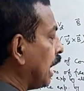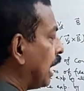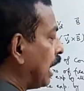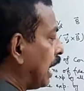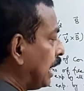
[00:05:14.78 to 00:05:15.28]

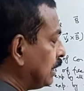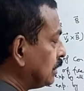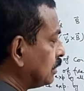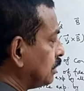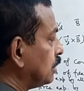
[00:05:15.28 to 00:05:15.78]
and
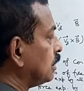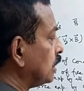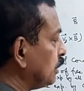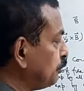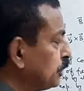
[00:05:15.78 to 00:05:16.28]
if
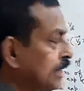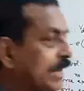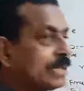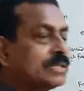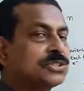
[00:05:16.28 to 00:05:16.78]
you take
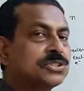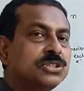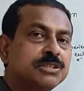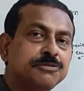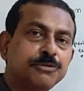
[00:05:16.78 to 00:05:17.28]
its drift
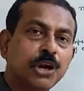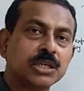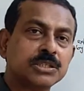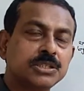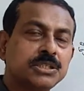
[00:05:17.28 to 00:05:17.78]

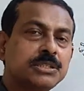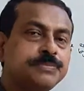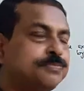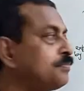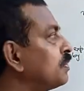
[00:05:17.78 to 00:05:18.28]
velocity,
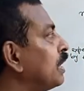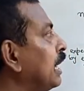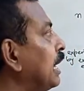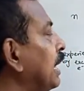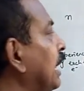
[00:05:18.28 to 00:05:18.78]

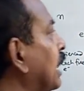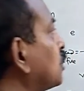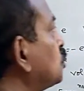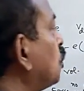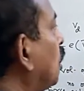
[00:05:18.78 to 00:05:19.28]

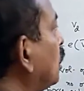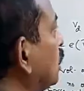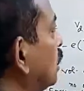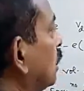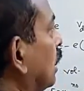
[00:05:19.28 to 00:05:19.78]
electron
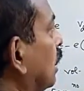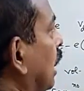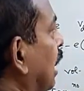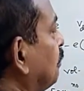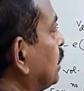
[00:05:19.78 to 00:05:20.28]

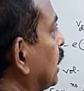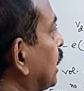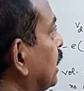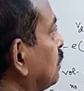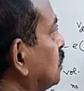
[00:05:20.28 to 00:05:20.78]
having
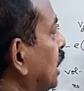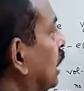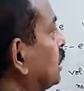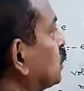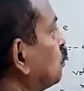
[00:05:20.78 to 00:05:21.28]
negative charge
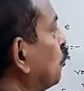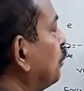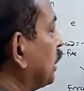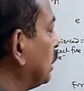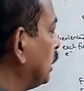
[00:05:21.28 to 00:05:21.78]
is moving
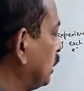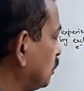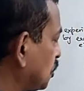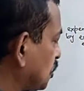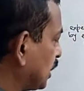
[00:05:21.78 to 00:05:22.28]
in this
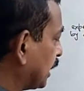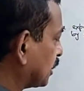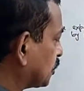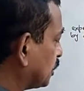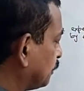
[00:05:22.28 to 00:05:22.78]
direction